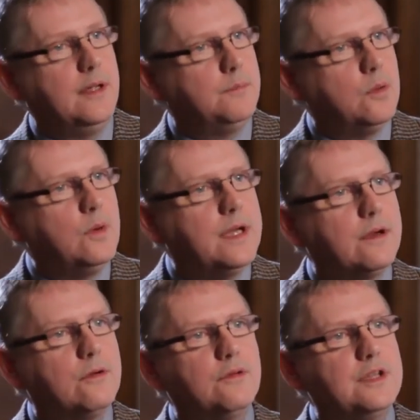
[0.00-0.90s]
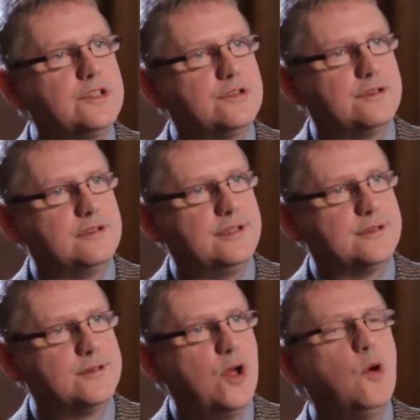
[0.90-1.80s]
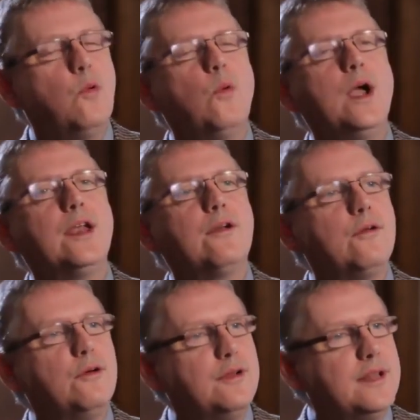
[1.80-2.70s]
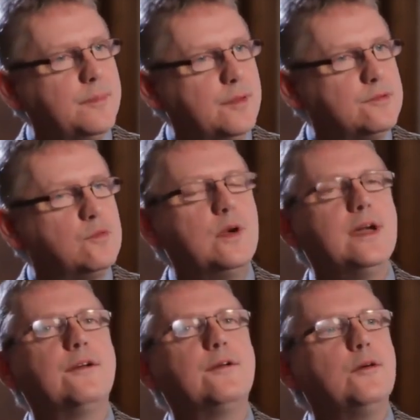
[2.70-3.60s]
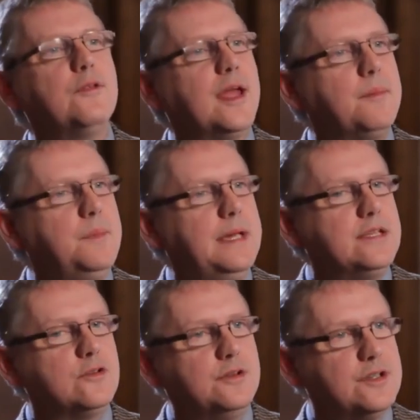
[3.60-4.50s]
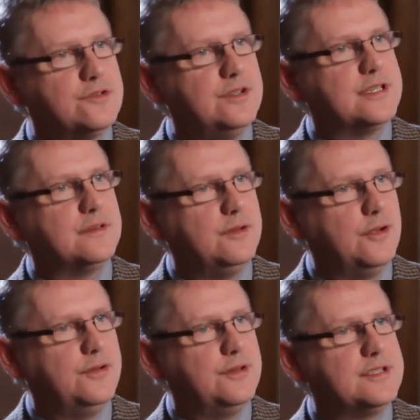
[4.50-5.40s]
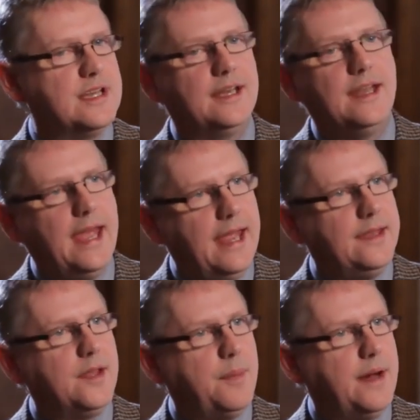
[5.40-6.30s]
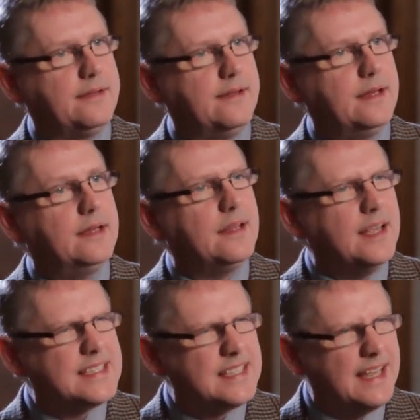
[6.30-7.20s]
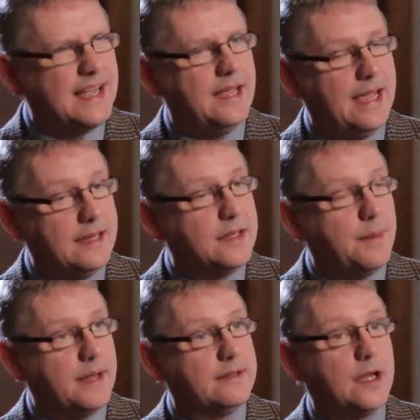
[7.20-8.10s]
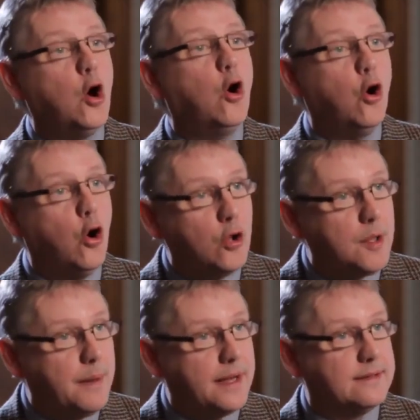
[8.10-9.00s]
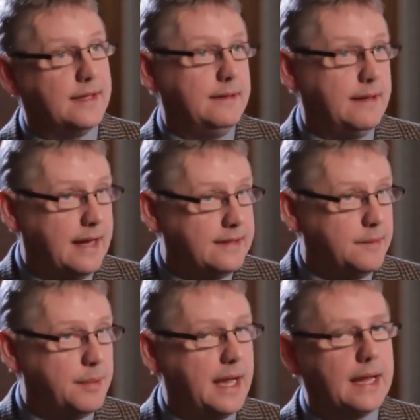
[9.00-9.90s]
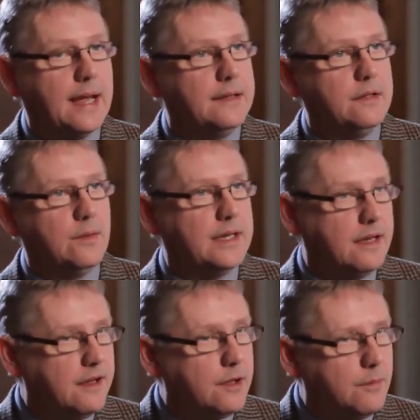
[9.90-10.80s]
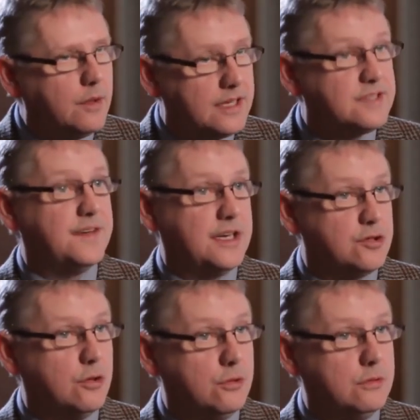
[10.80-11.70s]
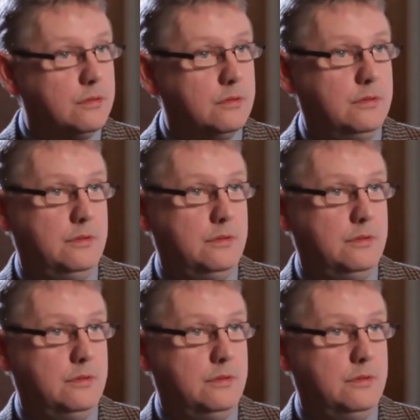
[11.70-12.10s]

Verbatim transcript: But where are all these church leaders? Where are all the liberals? Where are all the MPs on the streets of London saying end apartheid? Let's let end apartheid, all apartheid, anti-black, anti-white. Let's finish it all.